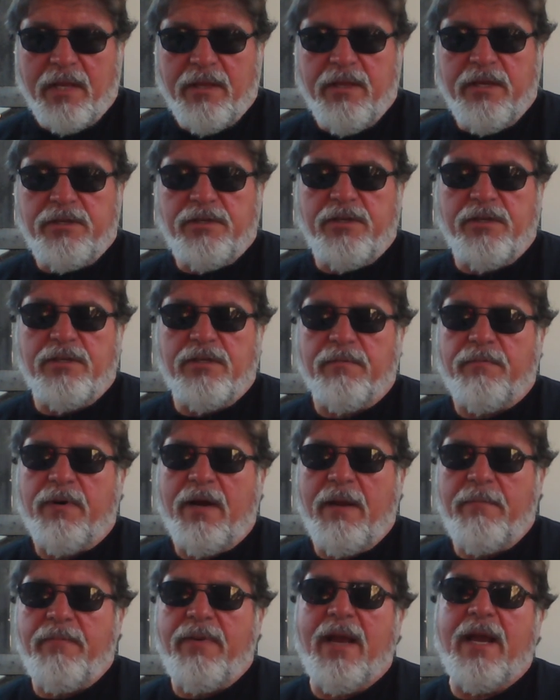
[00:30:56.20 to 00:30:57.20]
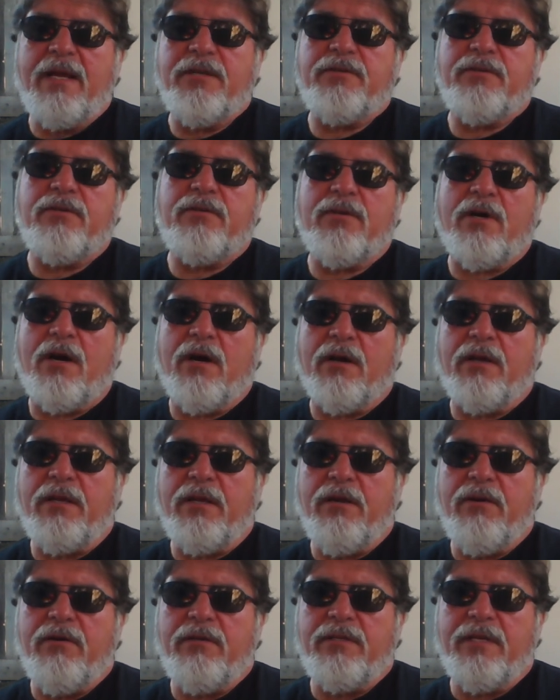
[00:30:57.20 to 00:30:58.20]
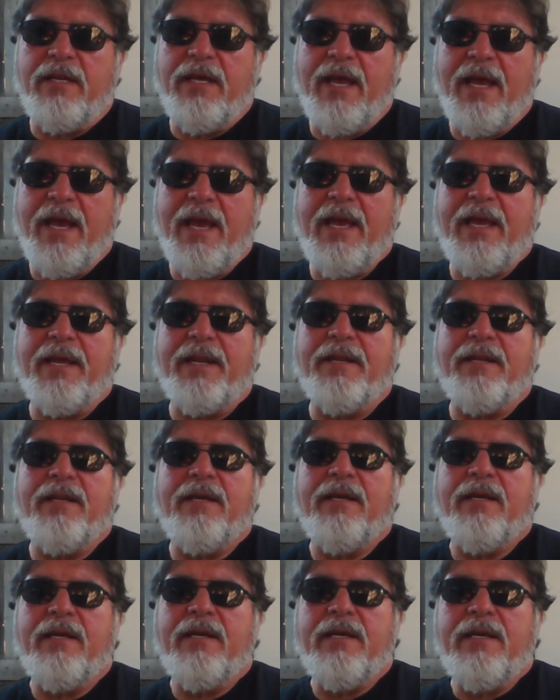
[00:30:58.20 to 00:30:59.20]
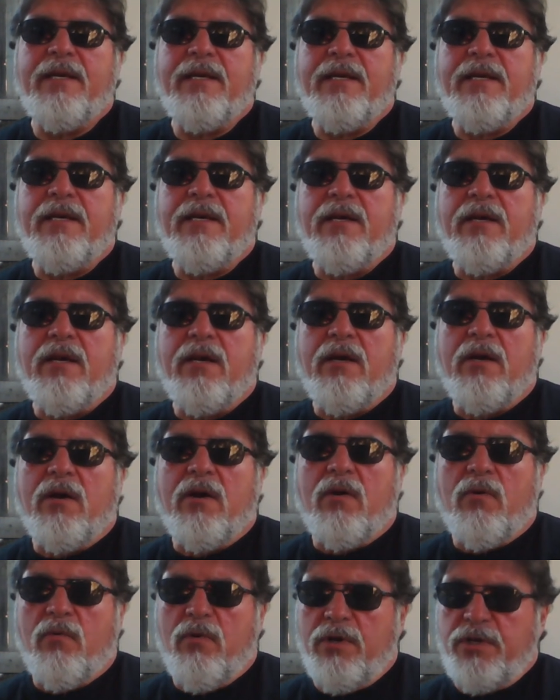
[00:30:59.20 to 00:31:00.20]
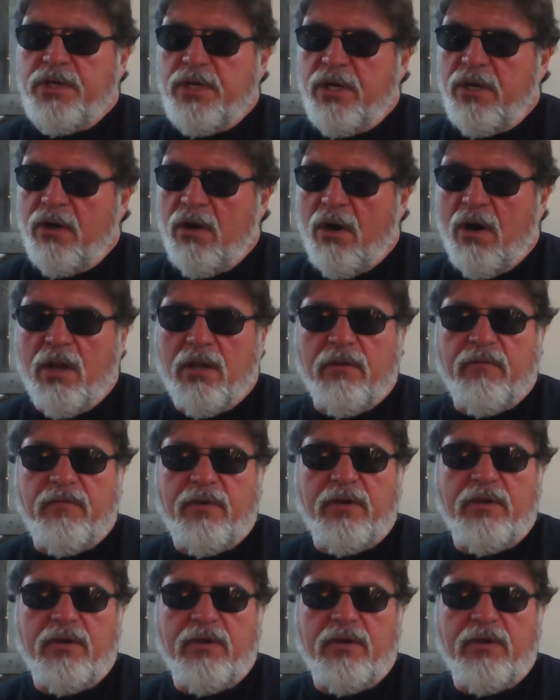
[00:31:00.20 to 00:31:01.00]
This is the Pipe Pastor talking to you today and wishing all of